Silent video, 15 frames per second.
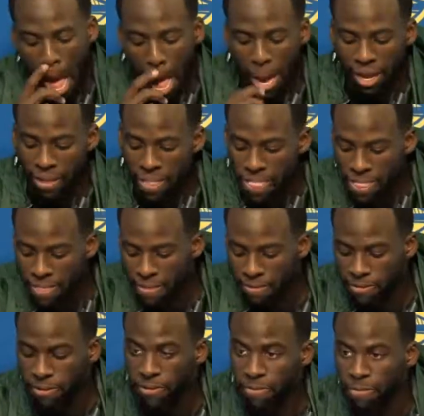Draymond, I'm
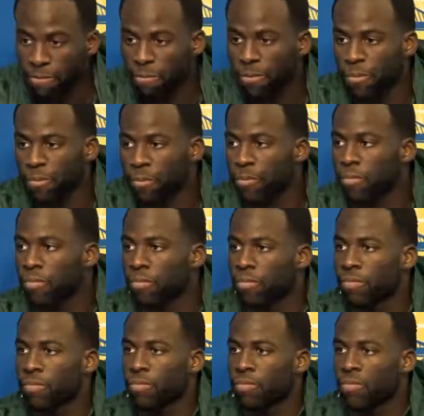curious as to your
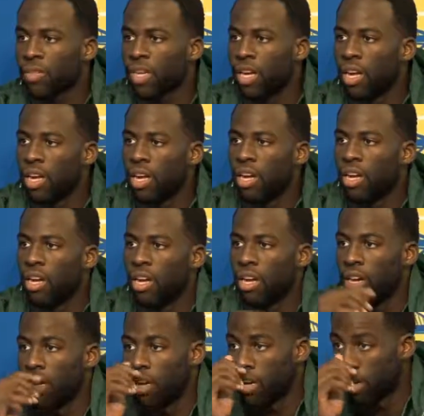thoughts on how different it was
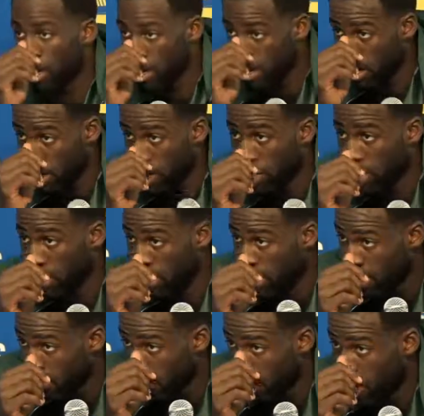offensively without
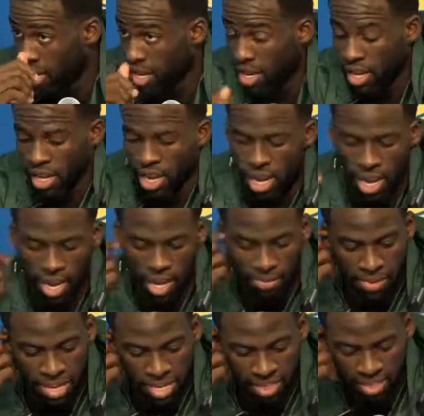Steph out there. Uh, I
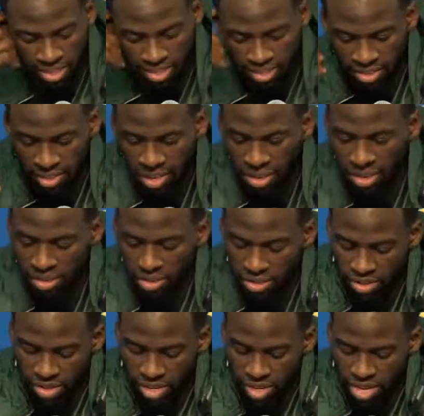mean, it's you know,
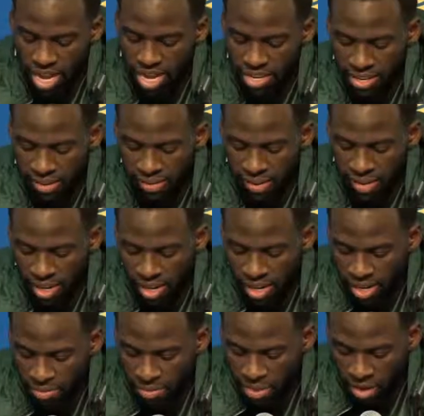a lot different.
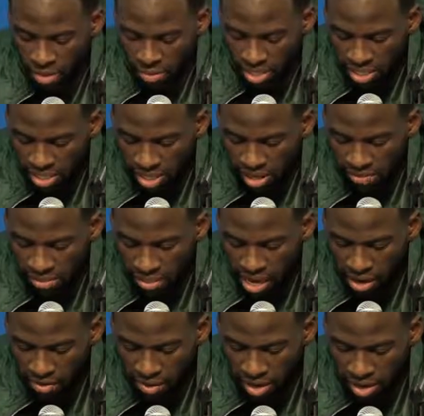Um, you know, when Steph is
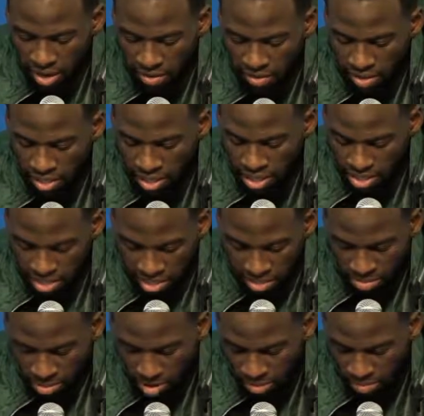out there, everything's
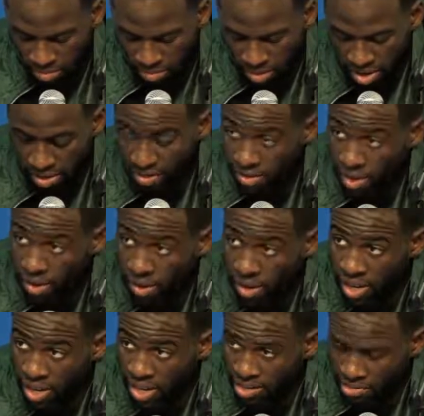just more
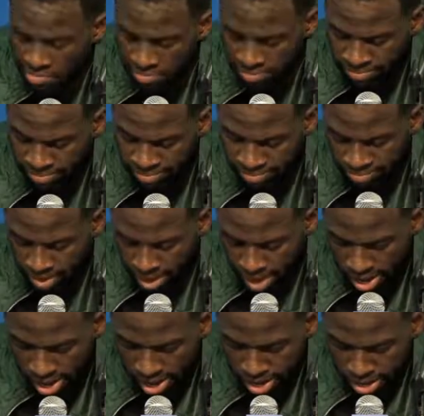free-flowing and
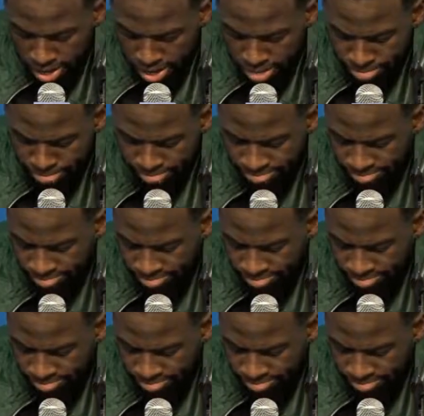um,